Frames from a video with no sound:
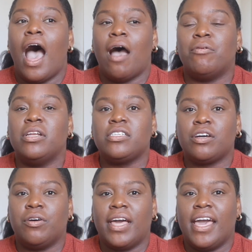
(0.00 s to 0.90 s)
I wanted to
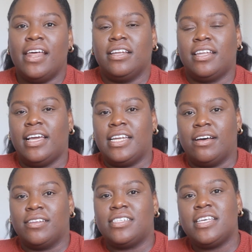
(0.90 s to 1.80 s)
go ahead and lay
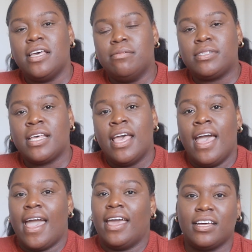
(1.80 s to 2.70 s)
down the tips
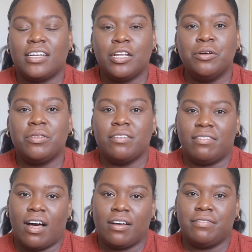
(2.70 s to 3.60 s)
and include the
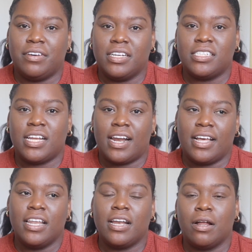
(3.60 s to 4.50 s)
vlog footage that
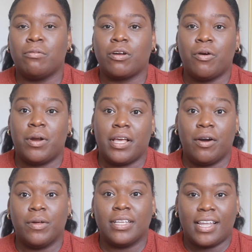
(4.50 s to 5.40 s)
I ended up
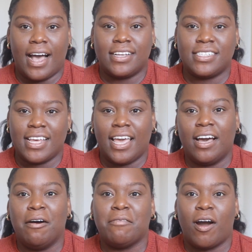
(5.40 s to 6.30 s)
recording on the last day
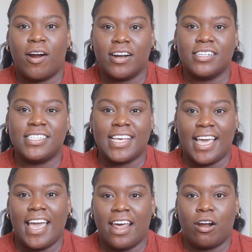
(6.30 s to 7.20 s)
of our
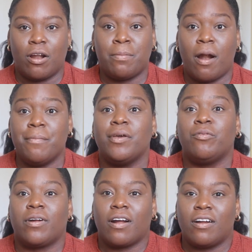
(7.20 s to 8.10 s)
day at our
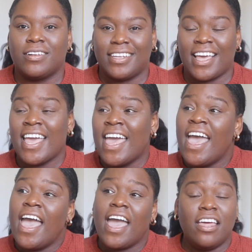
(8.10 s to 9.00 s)
apartment. We're currently
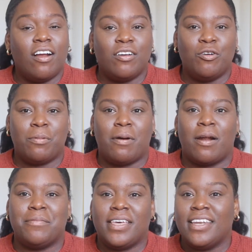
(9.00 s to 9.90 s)
in our new
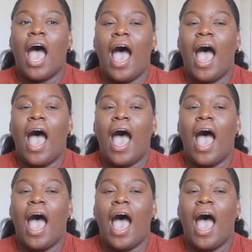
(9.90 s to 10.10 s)
apartment.